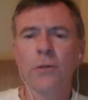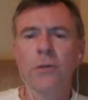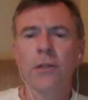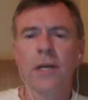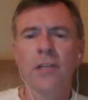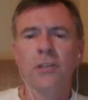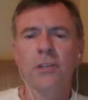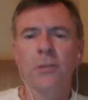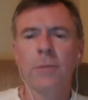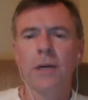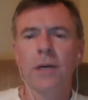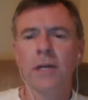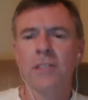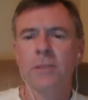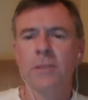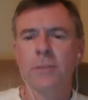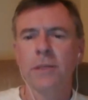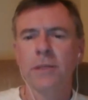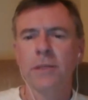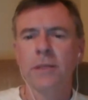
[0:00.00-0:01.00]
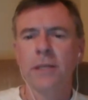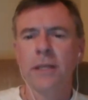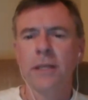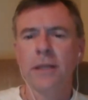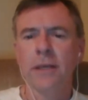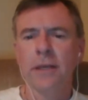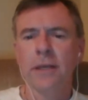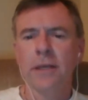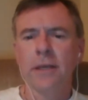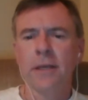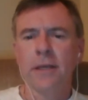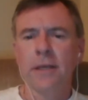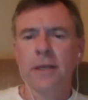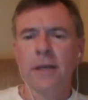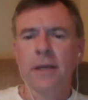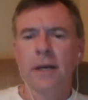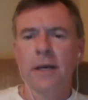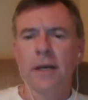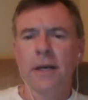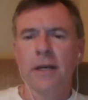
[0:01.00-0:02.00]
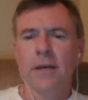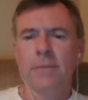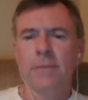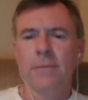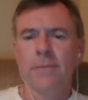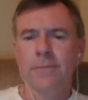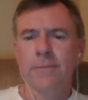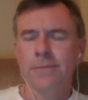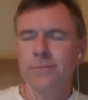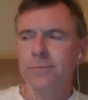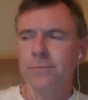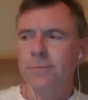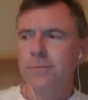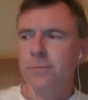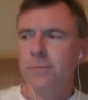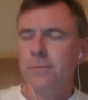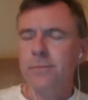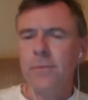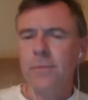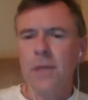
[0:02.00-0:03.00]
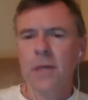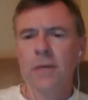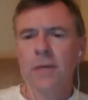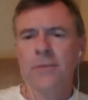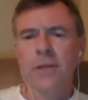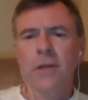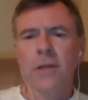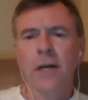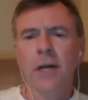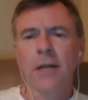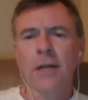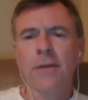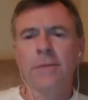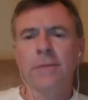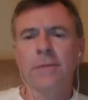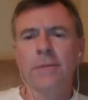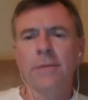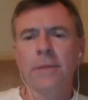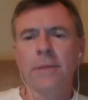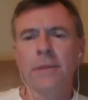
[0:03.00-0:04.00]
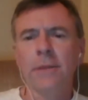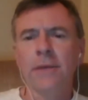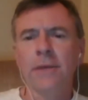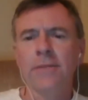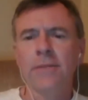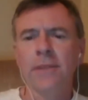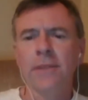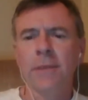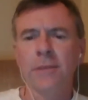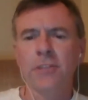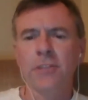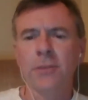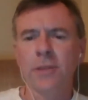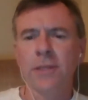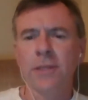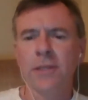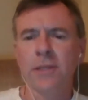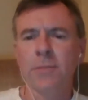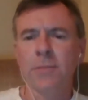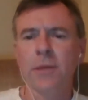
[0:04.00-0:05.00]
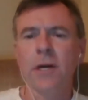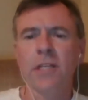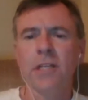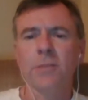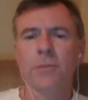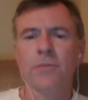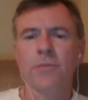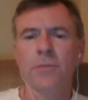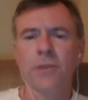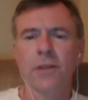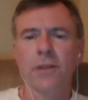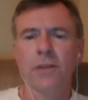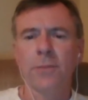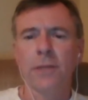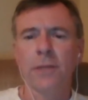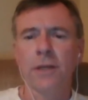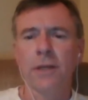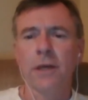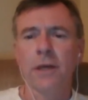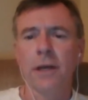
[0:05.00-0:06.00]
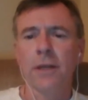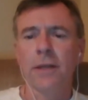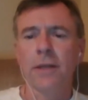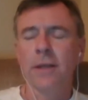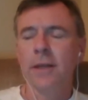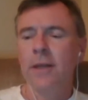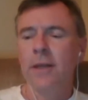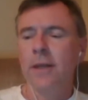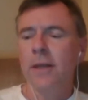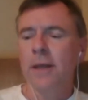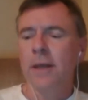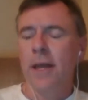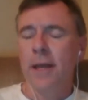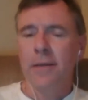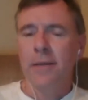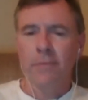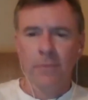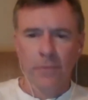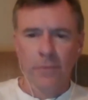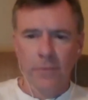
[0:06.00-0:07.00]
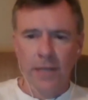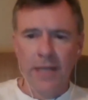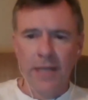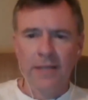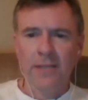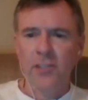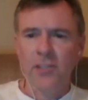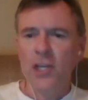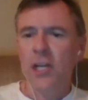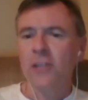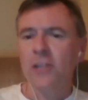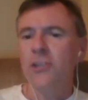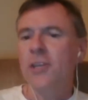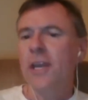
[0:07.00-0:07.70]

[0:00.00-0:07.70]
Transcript: the logical possibility of a God. You'd have to demonstrate that it's impossible for there to be a God. And that challenge